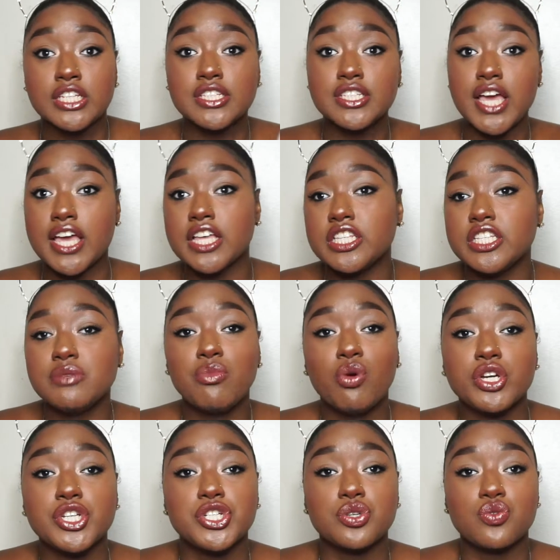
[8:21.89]
daily
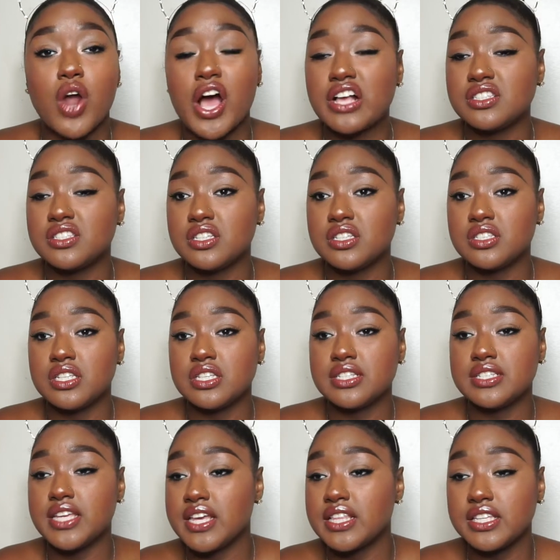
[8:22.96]
moisturizes
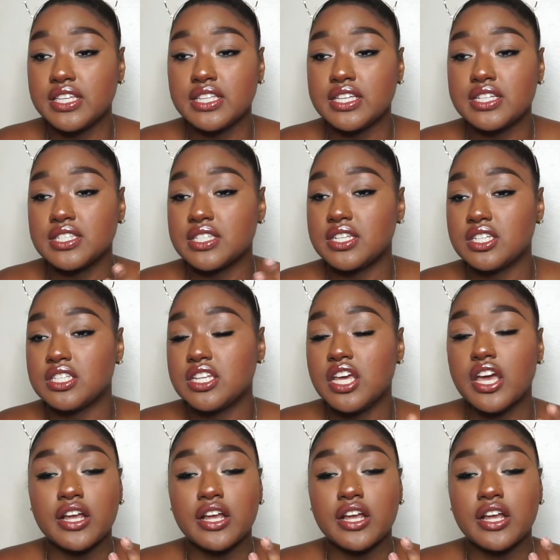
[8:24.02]
and daily this and